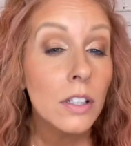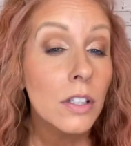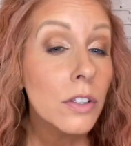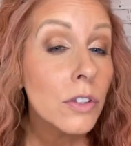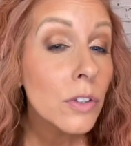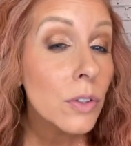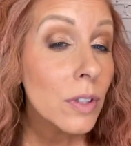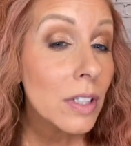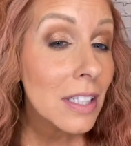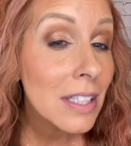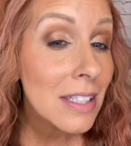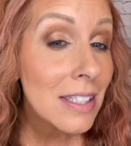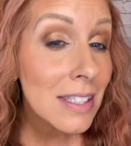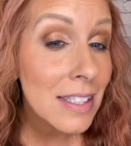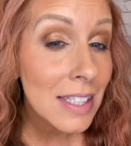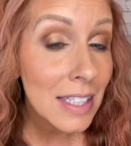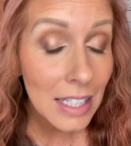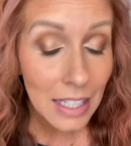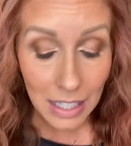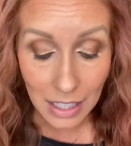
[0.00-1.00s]
you can
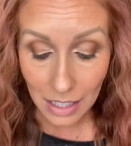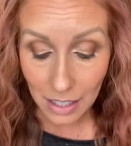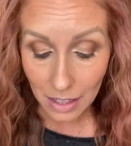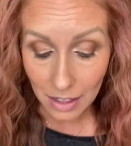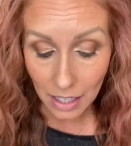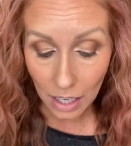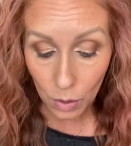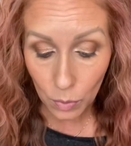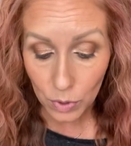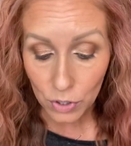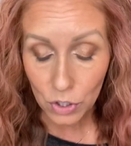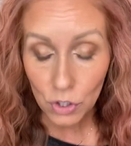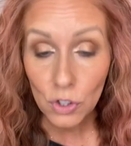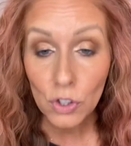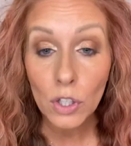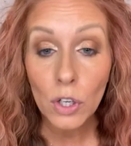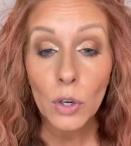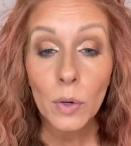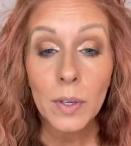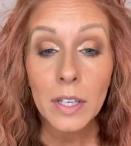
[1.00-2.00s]
see that was
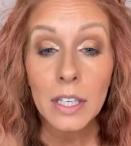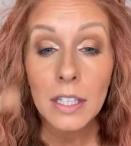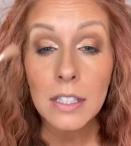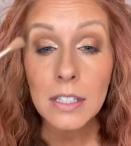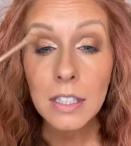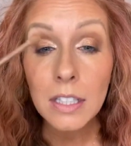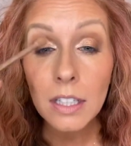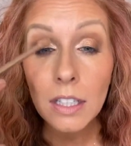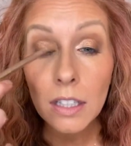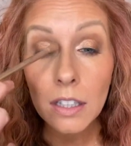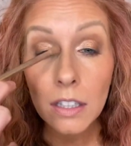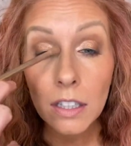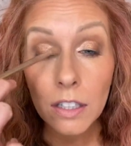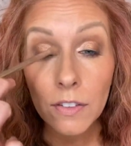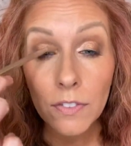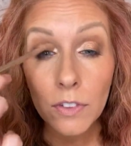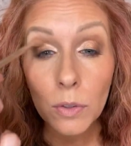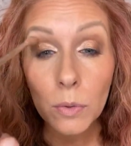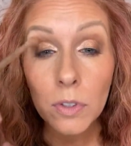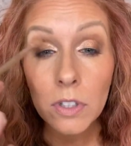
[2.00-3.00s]
so easy. And then
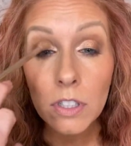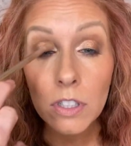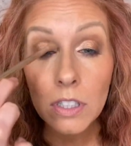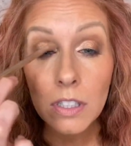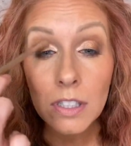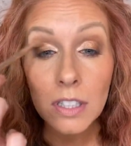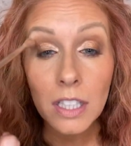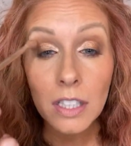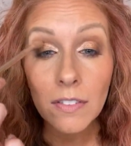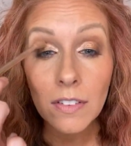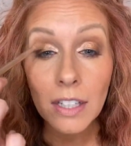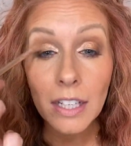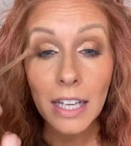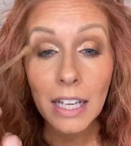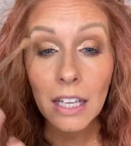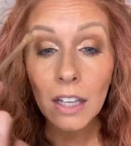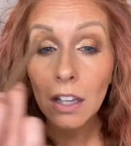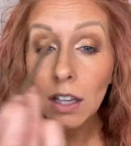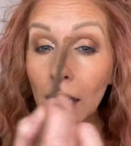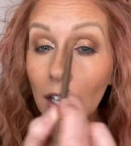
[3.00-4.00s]
if you wanna just give it
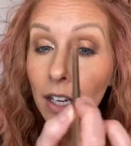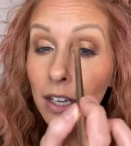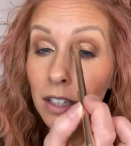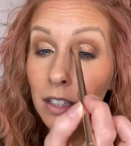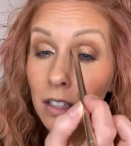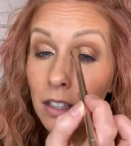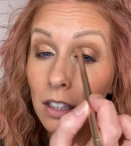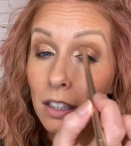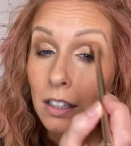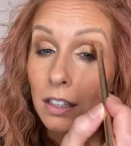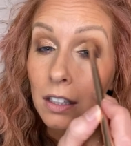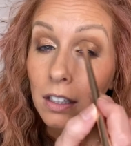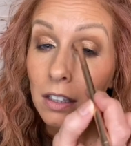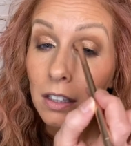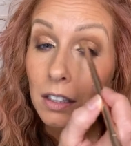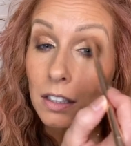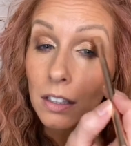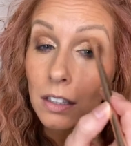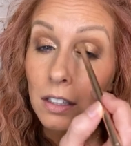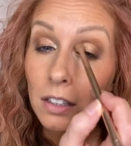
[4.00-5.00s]
a light
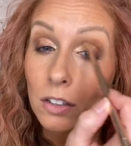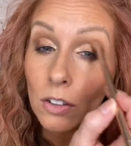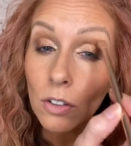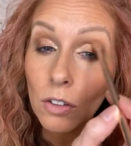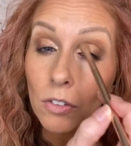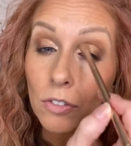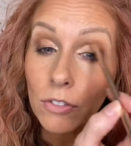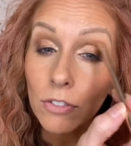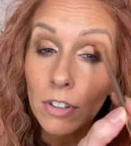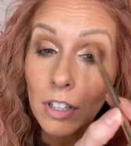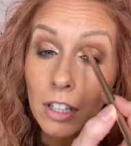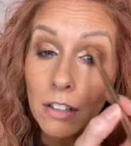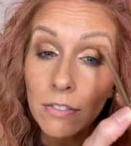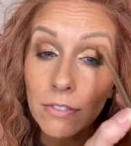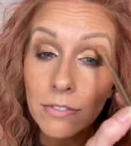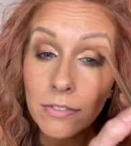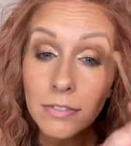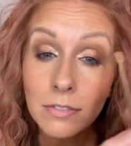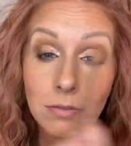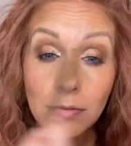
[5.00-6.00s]
little
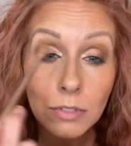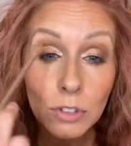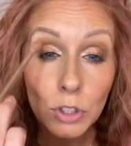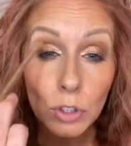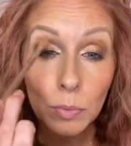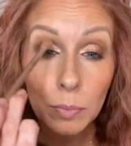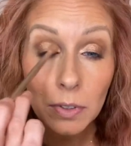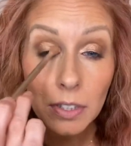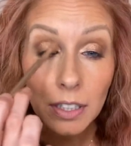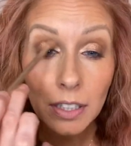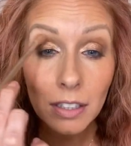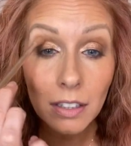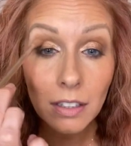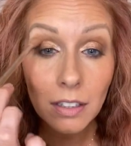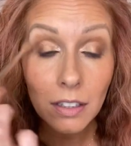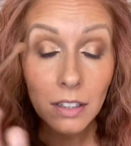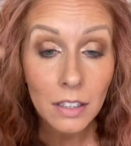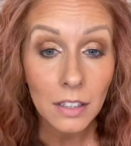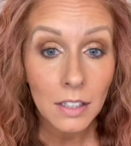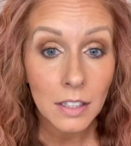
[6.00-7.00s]
fluff, little blend,